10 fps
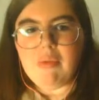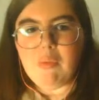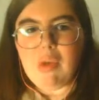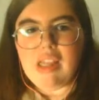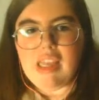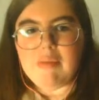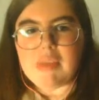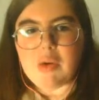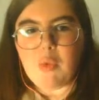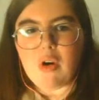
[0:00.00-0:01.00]

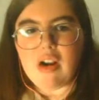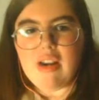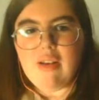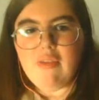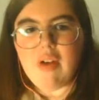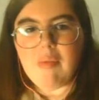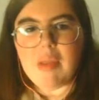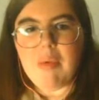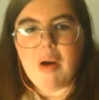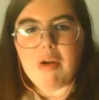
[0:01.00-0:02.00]
Williams Award from
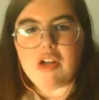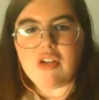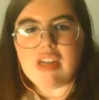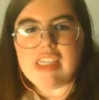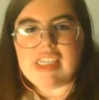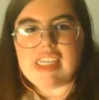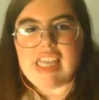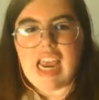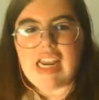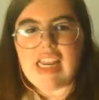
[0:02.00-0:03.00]
the Poetry
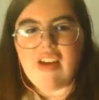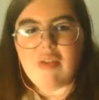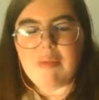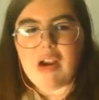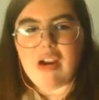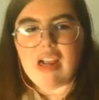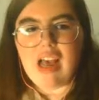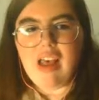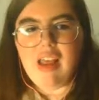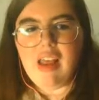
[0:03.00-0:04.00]
Society of
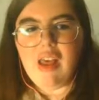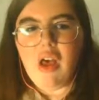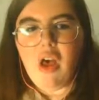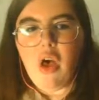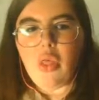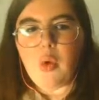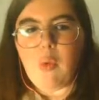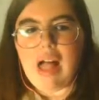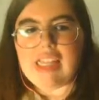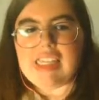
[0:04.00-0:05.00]
America, the
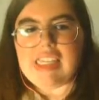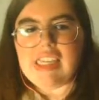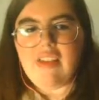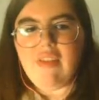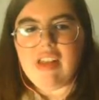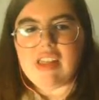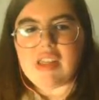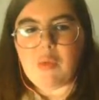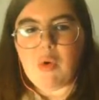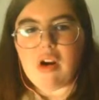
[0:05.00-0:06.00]
Wallace Stevens
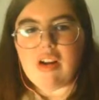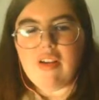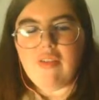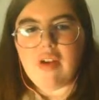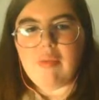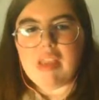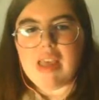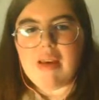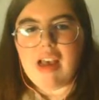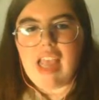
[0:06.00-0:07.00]
Award from
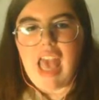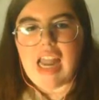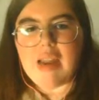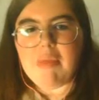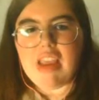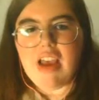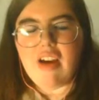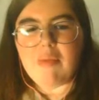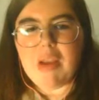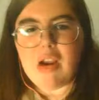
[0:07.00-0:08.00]
the Academy
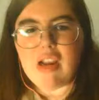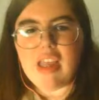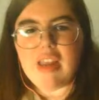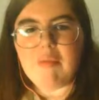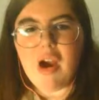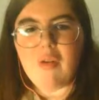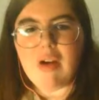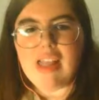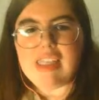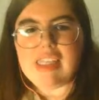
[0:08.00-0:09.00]
of American
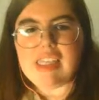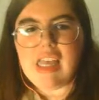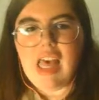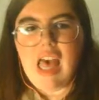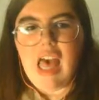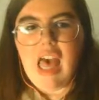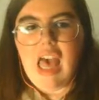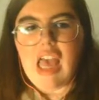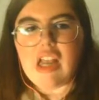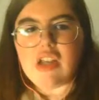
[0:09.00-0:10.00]
Poets,
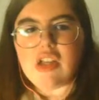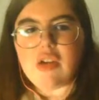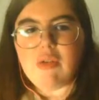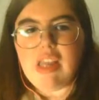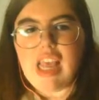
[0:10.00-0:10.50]
and 2